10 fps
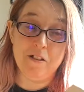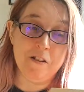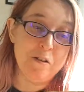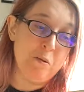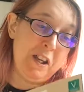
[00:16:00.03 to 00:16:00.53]

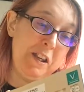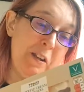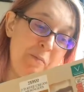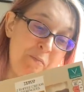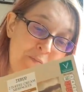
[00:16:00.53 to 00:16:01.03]
this week,
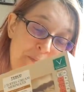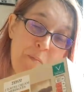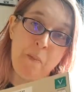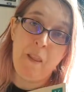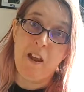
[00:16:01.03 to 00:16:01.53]

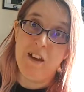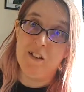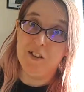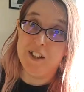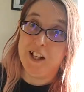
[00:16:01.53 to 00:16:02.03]

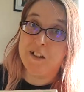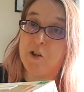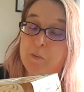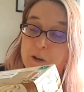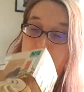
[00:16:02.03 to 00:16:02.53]
on the next coming